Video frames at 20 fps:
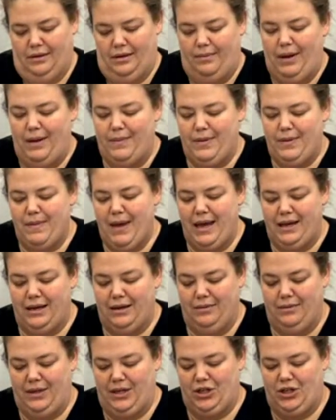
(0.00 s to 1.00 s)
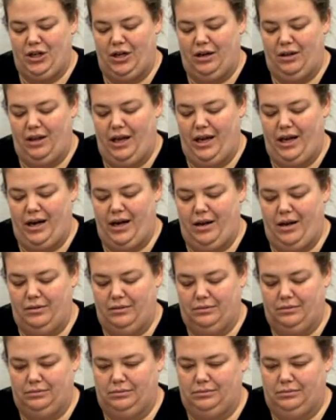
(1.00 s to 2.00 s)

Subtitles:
Might be making them this year. I'll let you know.